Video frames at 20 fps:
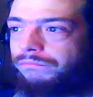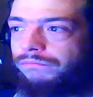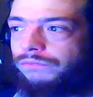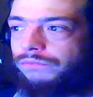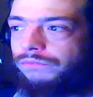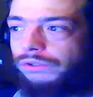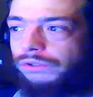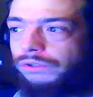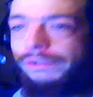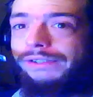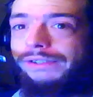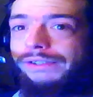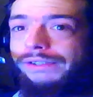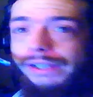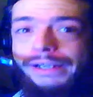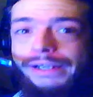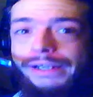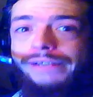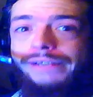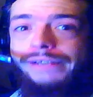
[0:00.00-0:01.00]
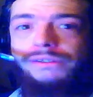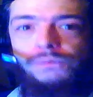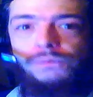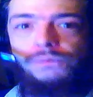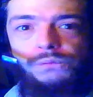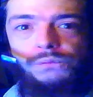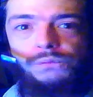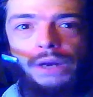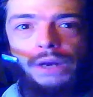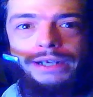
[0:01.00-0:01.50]
Seriously, it's
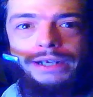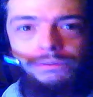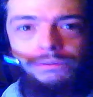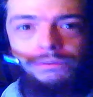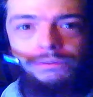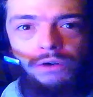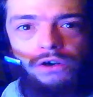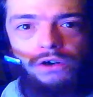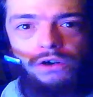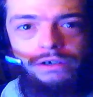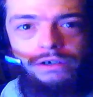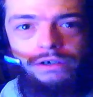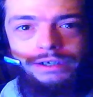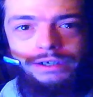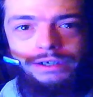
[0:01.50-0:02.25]
fucking wrong.